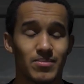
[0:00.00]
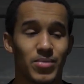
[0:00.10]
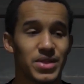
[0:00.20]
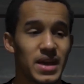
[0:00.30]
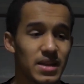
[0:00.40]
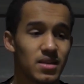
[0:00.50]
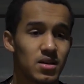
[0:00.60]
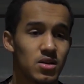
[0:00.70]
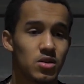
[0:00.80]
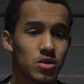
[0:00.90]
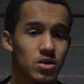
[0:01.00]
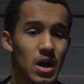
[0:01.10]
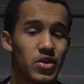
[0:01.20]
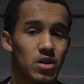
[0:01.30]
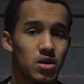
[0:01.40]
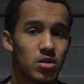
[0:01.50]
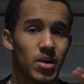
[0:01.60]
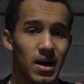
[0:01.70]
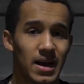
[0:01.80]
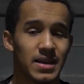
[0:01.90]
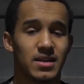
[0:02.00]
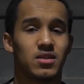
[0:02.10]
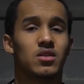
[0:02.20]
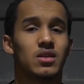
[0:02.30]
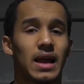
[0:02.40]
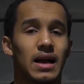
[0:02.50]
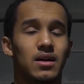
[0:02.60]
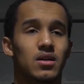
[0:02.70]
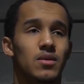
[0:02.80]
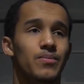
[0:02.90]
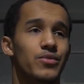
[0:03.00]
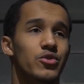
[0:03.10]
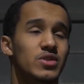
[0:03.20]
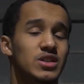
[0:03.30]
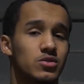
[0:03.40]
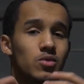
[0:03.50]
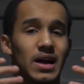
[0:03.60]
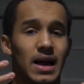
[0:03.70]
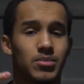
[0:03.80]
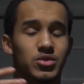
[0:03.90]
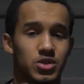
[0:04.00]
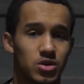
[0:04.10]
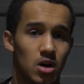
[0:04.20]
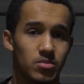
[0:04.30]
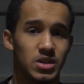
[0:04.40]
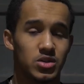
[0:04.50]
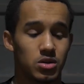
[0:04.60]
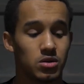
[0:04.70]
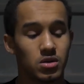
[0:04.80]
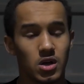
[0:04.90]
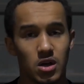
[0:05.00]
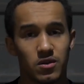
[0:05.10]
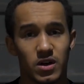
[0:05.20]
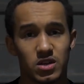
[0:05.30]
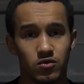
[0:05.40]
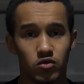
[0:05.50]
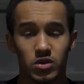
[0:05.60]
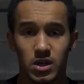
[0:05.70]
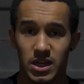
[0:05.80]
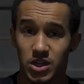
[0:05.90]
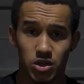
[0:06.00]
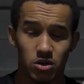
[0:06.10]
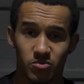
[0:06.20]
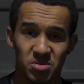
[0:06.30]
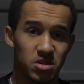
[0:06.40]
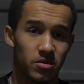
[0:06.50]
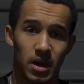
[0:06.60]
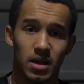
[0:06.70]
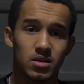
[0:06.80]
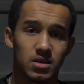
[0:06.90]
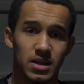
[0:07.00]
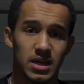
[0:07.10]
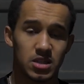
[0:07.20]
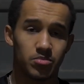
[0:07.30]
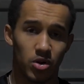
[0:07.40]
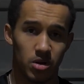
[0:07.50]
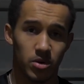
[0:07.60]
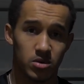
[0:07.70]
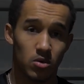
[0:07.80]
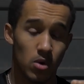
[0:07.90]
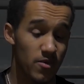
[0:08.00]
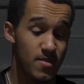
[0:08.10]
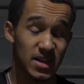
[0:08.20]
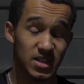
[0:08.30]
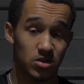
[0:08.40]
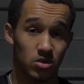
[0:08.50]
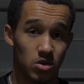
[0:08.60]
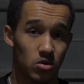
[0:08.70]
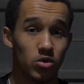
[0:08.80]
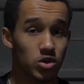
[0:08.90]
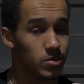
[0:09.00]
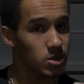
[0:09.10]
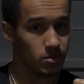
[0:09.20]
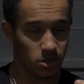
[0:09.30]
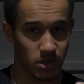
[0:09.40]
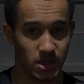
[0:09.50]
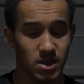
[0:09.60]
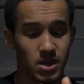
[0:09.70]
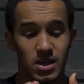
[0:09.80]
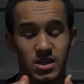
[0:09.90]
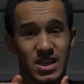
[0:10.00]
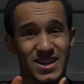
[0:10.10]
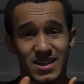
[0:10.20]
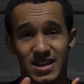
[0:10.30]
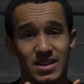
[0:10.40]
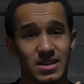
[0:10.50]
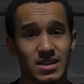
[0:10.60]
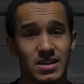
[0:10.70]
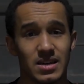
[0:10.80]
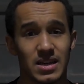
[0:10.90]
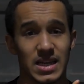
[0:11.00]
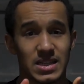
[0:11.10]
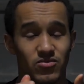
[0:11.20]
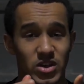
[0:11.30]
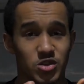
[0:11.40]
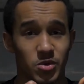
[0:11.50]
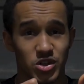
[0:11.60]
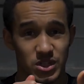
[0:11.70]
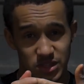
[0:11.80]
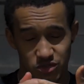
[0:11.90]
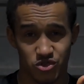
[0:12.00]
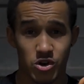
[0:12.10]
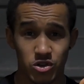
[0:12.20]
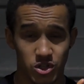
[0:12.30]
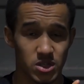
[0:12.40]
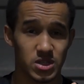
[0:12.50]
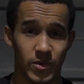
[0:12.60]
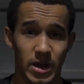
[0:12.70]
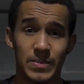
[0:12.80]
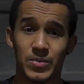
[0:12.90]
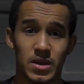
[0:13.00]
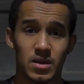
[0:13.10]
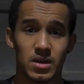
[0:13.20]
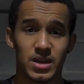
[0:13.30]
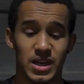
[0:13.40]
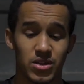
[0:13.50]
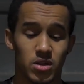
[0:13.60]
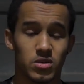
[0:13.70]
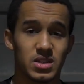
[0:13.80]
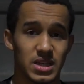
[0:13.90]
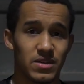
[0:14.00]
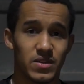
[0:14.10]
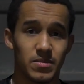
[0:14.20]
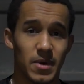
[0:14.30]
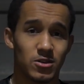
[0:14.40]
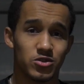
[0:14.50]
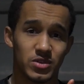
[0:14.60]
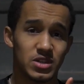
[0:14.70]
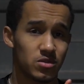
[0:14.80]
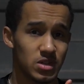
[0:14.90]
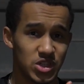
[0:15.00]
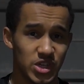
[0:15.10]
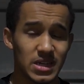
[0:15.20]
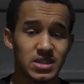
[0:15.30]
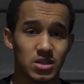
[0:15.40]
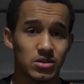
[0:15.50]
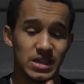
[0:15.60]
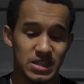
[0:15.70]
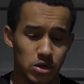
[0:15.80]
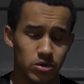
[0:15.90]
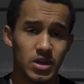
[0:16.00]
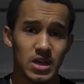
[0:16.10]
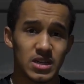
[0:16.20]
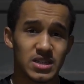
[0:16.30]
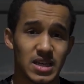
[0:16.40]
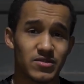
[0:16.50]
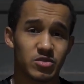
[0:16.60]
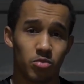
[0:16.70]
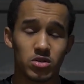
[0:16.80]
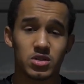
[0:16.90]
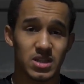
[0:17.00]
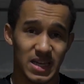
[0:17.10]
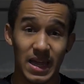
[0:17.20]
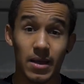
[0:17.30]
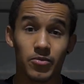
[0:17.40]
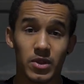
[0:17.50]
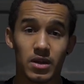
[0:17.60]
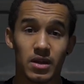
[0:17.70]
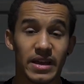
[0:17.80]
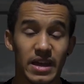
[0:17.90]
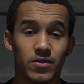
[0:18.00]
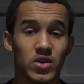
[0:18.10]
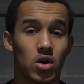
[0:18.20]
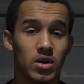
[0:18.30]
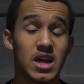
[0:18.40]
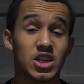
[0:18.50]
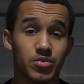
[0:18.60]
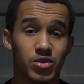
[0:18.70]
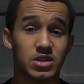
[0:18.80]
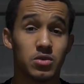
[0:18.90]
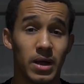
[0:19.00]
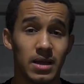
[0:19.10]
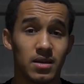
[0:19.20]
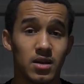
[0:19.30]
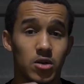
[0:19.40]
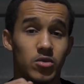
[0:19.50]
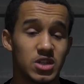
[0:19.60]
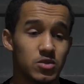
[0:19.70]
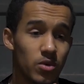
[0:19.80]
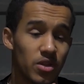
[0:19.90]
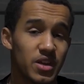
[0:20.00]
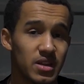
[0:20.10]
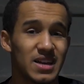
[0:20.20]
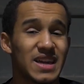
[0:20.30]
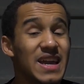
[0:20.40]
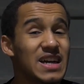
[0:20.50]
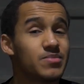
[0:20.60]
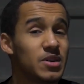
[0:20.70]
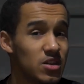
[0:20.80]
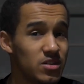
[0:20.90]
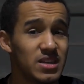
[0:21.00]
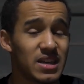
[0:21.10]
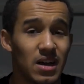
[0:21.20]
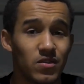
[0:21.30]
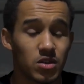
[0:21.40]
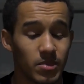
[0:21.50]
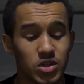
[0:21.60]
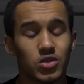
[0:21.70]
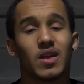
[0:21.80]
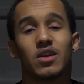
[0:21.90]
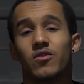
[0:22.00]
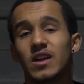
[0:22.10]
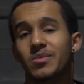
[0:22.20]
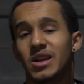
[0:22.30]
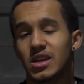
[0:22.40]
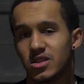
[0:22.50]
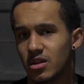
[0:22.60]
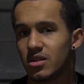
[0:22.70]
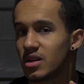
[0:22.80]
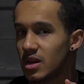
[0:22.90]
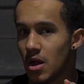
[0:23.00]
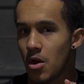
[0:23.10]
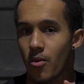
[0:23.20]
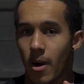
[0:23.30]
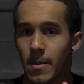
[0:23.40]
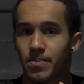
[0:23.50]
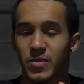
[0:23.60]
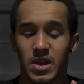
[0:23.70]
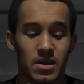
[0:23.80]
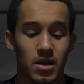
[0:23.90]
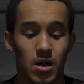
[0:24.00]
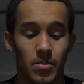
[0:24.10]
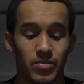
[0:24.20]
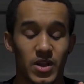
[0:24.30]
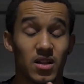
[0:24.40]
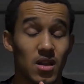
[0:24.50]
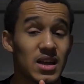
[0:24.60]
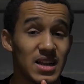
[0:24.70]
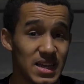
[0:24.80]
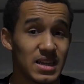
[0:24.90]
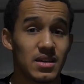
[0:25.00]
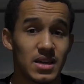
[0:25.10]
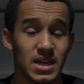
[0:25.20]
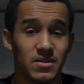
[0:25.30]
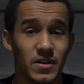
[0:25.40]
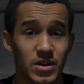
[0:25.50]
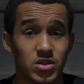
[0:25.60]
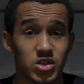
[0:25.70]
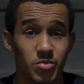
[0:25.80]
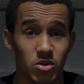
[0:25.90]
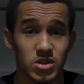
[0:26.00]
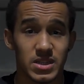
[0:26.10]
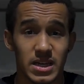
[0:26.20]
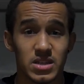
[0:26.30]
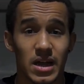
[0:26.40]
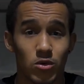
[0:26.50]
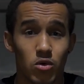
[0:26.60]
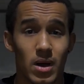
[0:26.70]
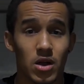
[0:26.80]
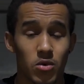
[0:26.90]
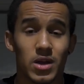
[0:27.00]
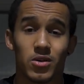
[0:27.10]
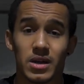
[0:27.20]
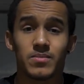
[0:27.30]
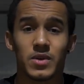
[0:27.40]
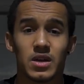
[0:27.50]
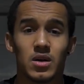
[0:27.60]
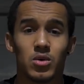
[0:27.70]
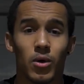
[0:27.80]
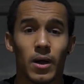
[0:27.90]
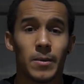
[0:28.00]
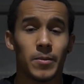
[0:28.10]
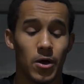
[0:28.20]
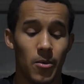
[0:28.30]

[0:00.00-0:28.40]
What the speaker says: But then you have to look behind and look at the reasons why it happened, you know what I mean? So first of all, he shouldn't have been doing it. Yeah, he's a bodybuilder. 1 rep maxes are not what you're supposed to be doing. Secondly, his range of motion is atrocious, right? He had no safety boundaries on his chest, so he has no safe spots to hit if you can't actually press the weight, which is one thing, a key aspect that you need to have, so make sure that your flexibility is good, right? Luckily, he had very good spotters there that were quite quick on it, right?